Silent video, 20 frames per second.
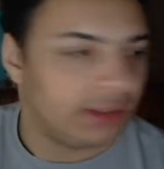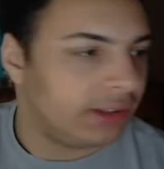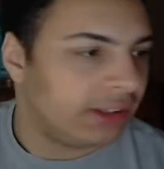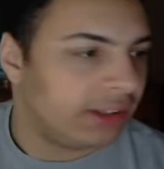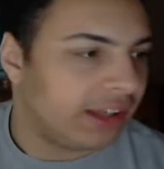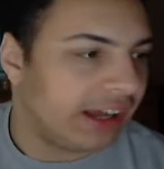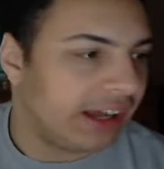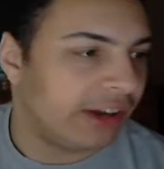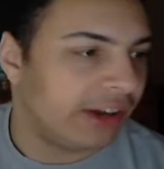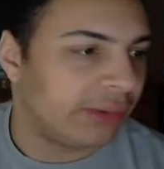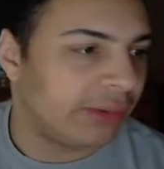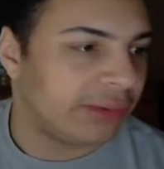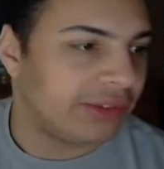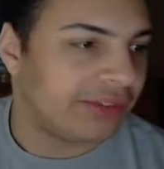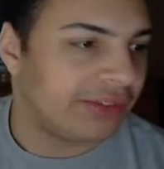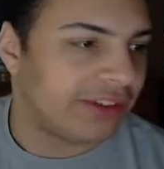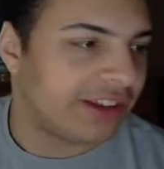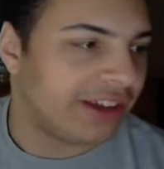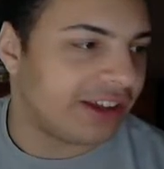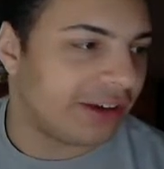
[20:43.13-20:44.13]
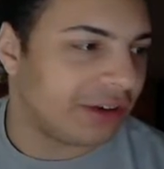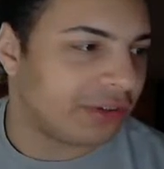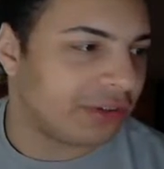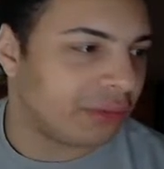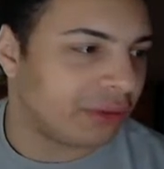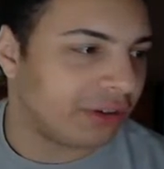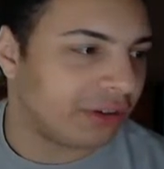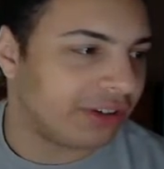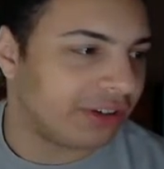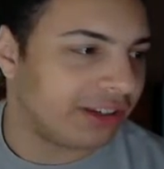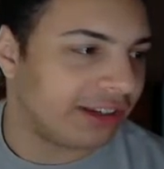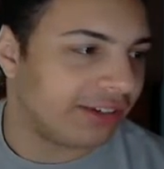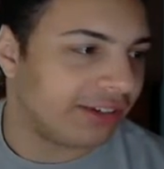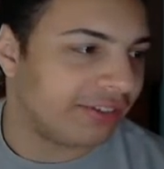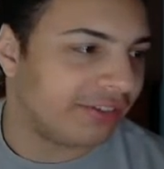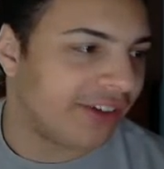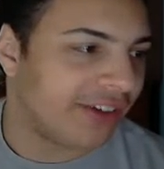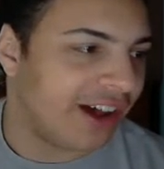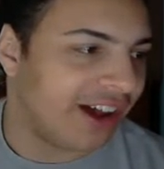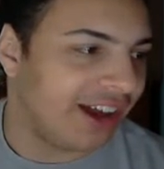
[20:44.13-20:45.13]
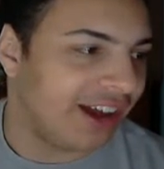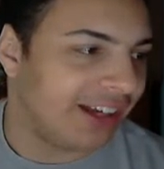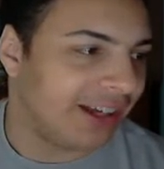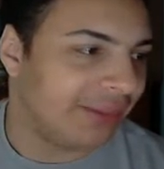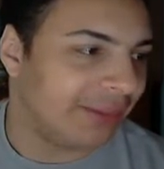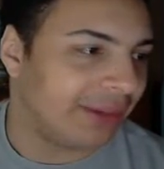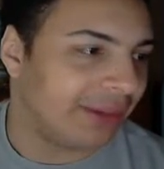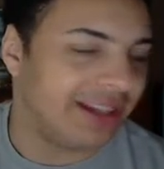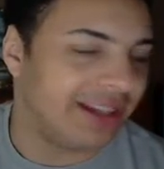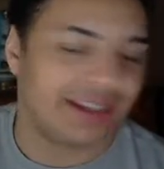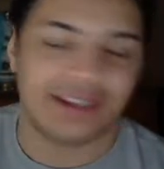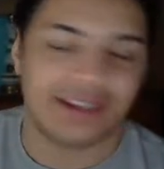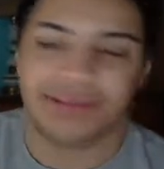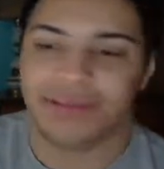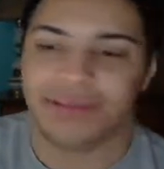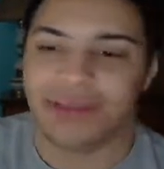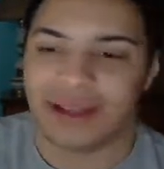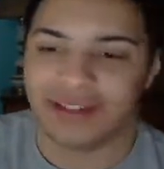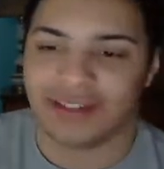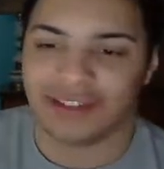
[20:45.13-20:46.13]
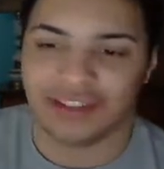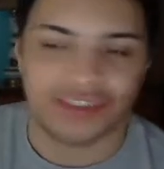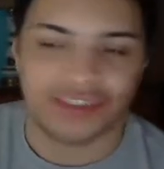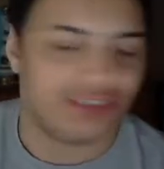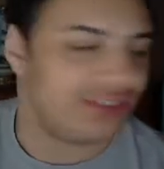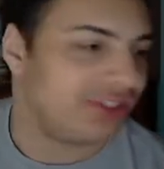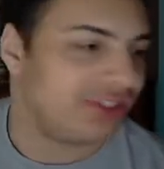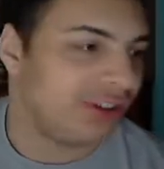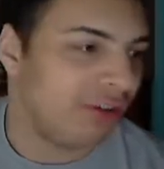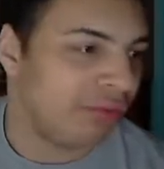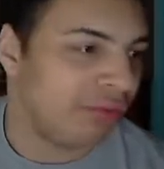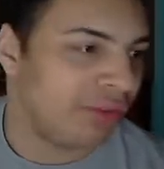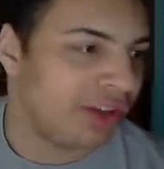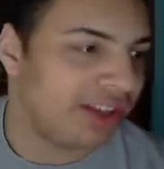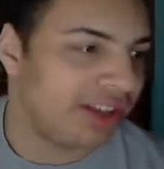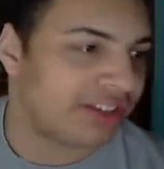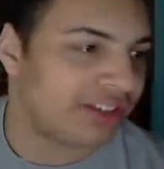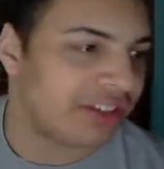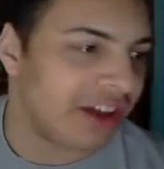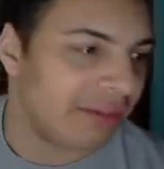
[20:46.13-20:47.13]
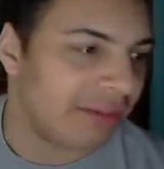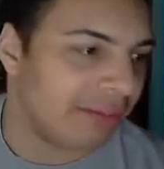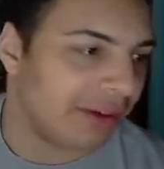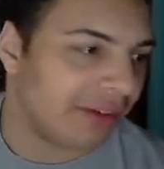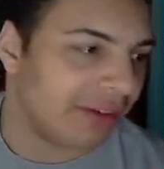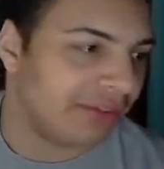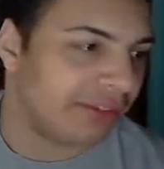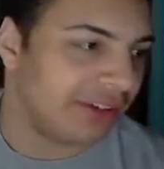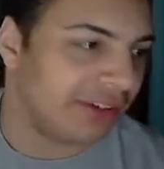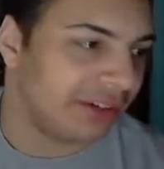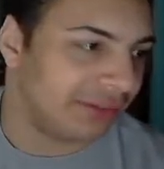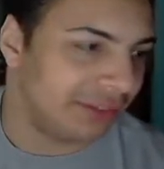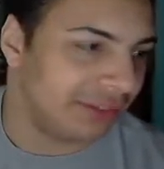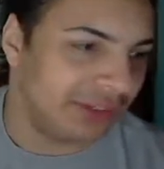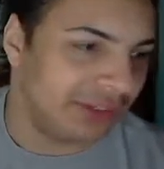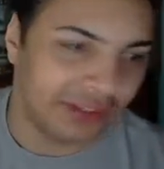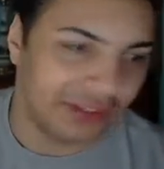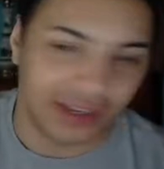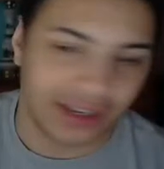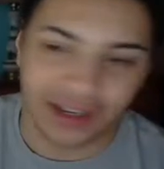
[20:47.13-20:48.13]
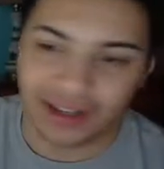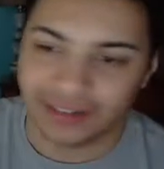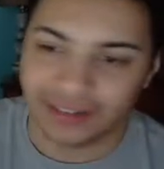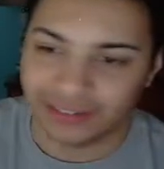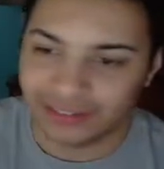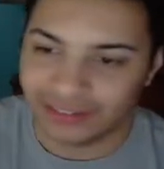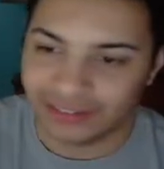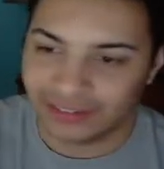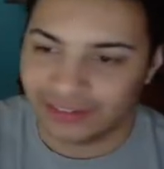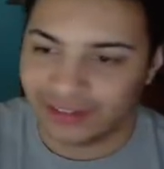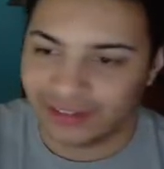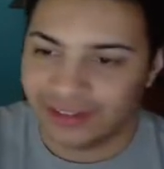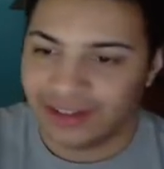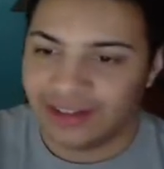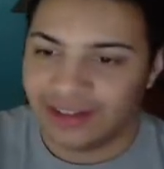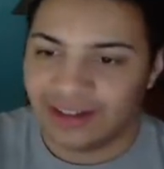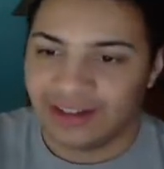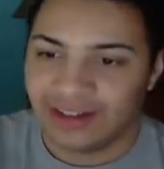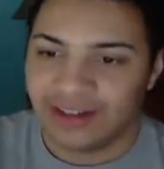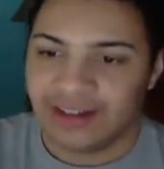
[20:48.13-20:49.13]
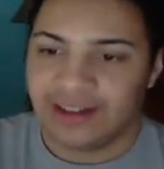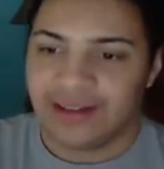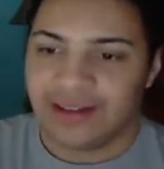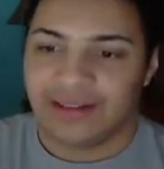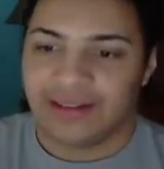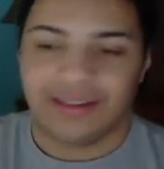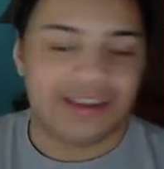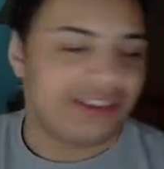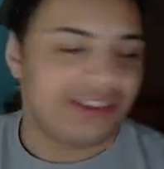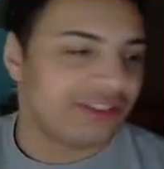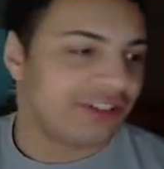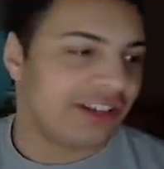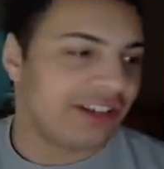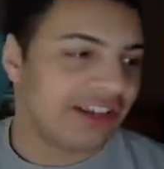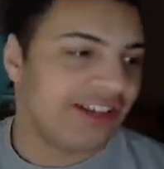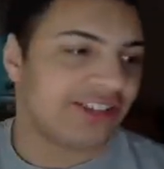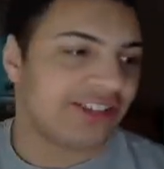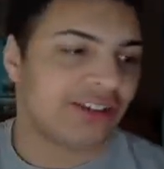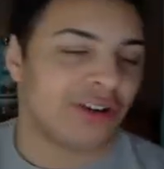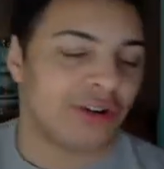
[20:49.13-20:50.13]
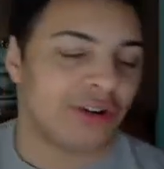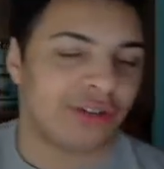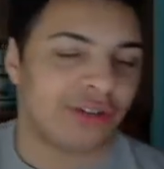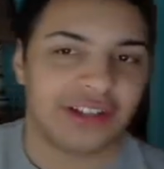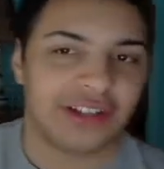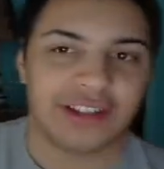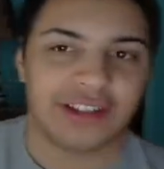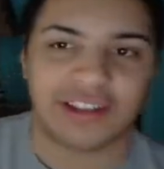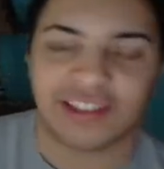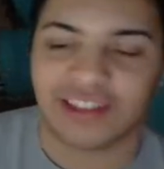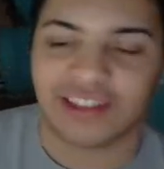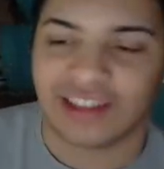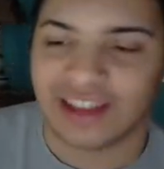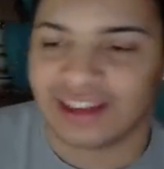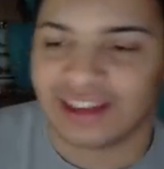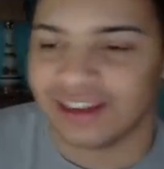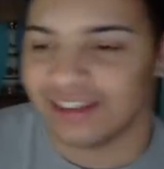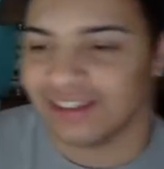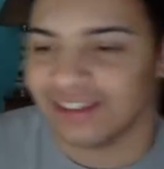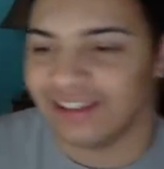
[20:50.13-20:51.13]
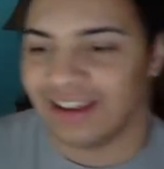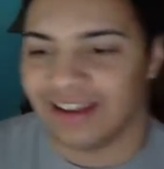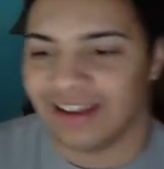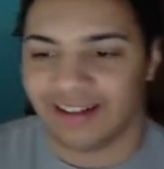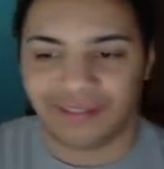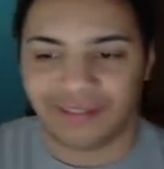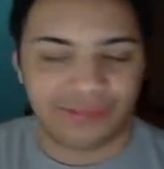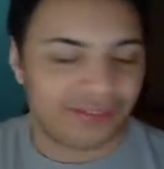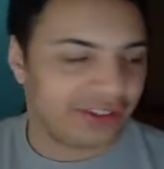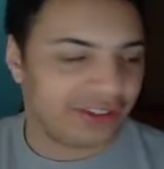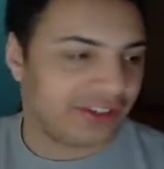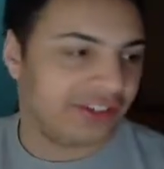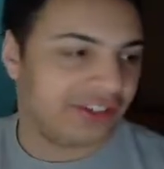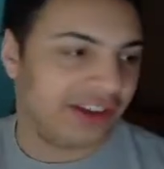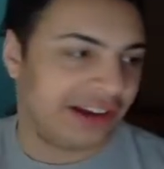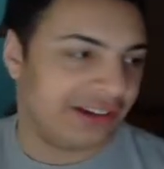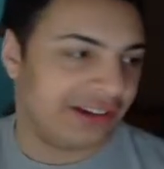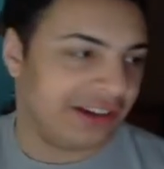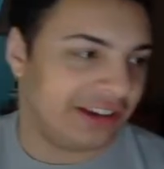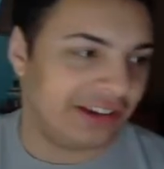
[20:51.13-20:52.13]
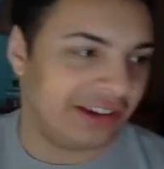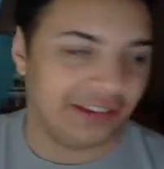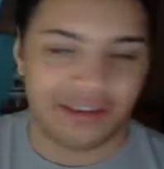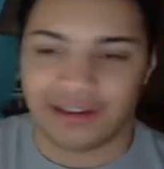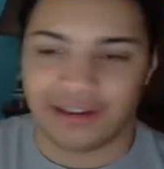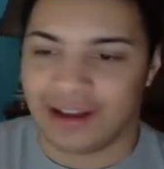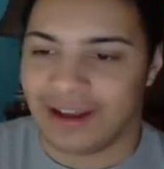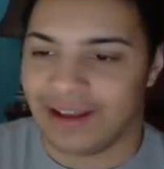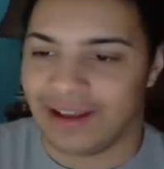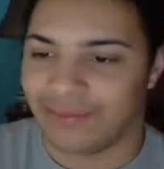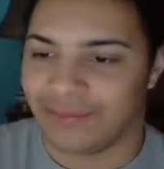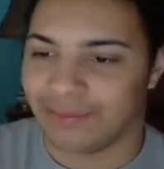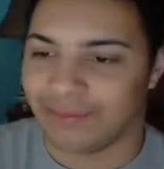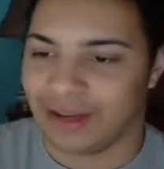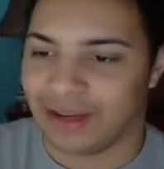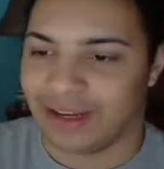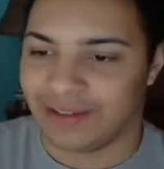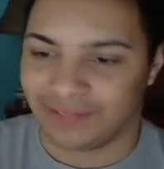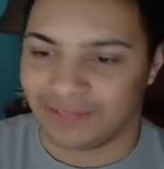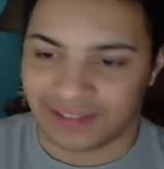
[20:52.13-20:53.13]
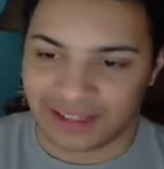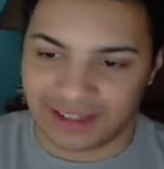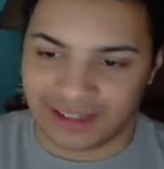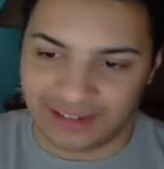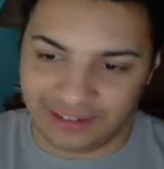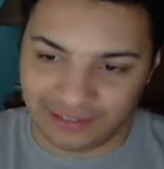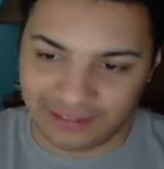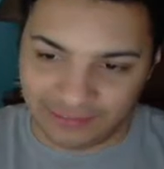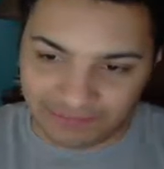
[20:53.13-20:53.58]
I hope the video is working fine. I'm getting a message. Hopefully it's not buffering for you guys. The internet is a whole nother thing I gotta get figured out here, and might have to get a